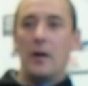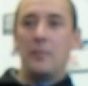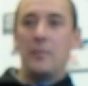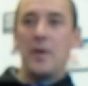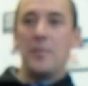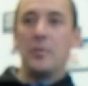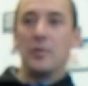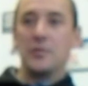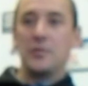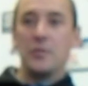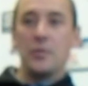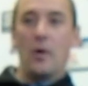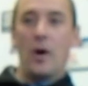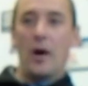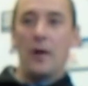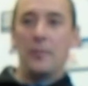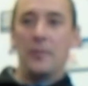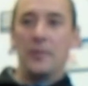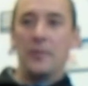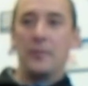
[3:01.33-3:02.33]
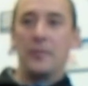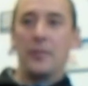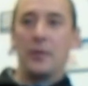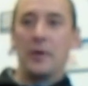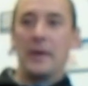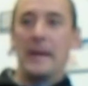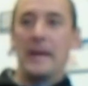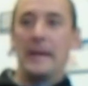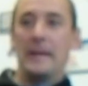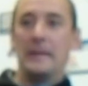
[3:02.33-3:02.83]
People too often
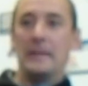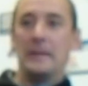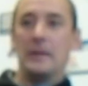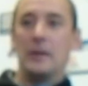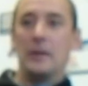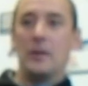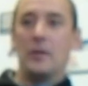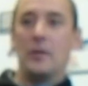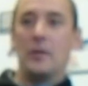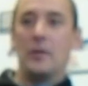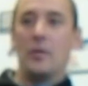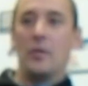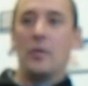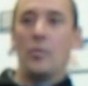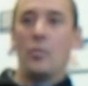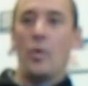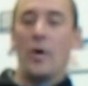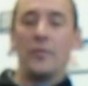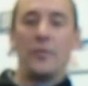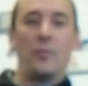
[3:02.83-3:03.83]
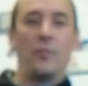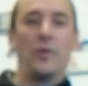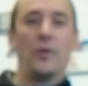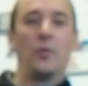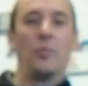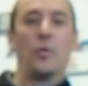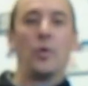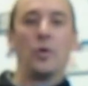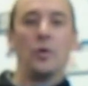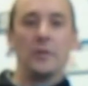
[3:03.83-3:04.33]
forget what the
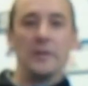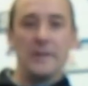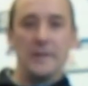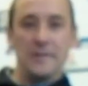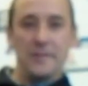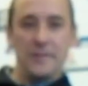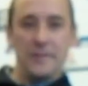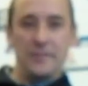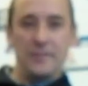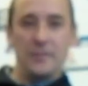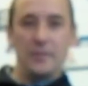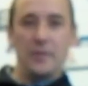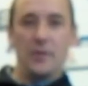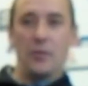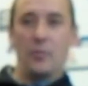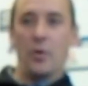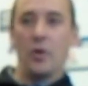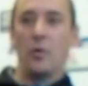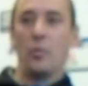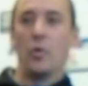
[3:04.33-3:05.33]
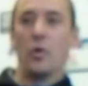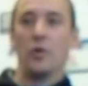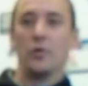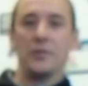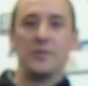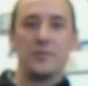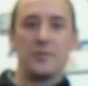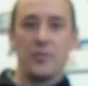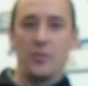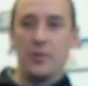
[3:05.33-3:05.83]
real world is. The real
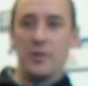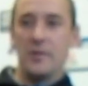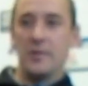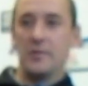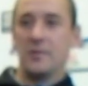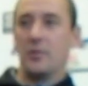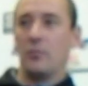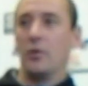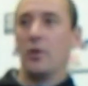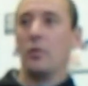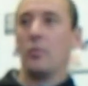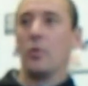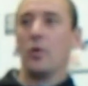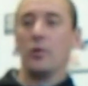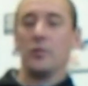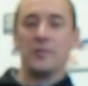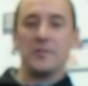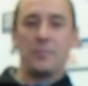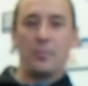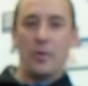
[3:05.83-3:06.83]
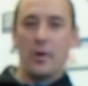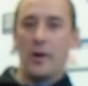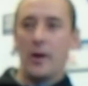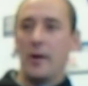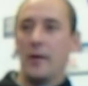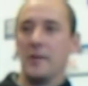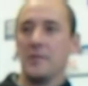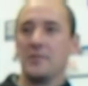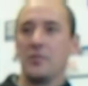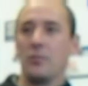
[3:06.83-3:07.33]
world is trees, the real world is
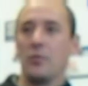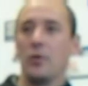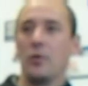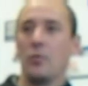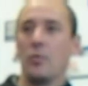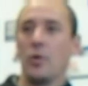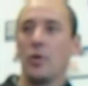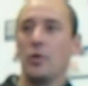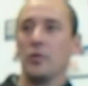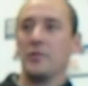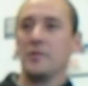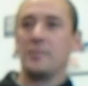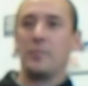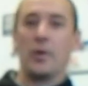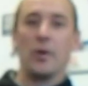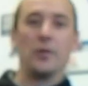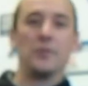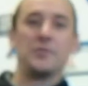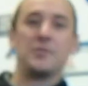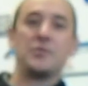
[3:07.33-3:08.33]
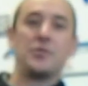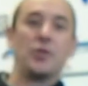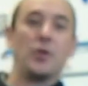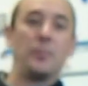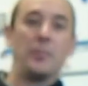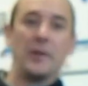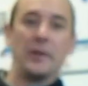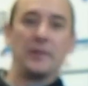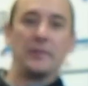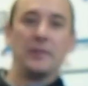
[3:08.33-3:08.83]
prairies, the real world is birds
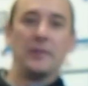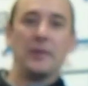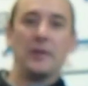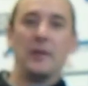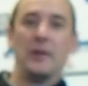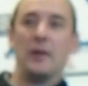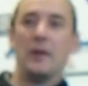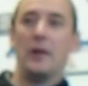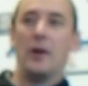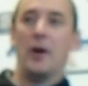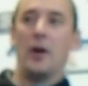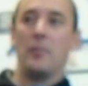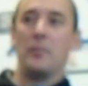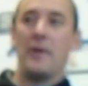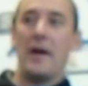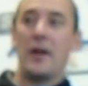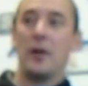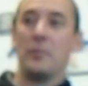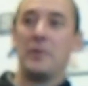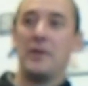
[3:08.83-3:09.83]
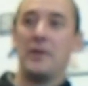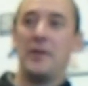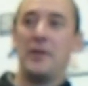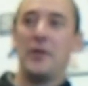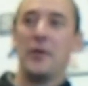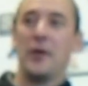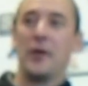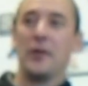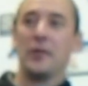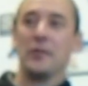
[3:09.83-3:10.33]
chirping. That'll be
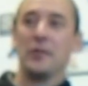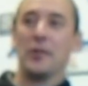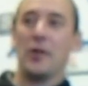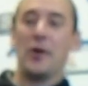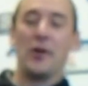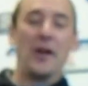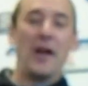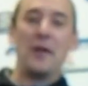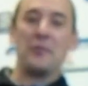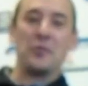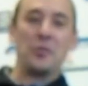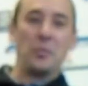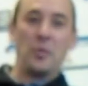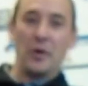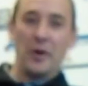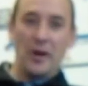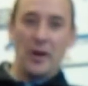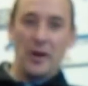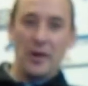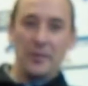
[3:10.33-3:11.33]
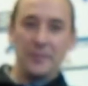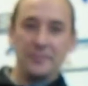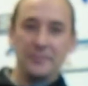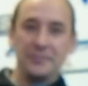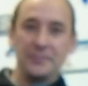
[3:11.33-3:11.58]
here long after we're gone.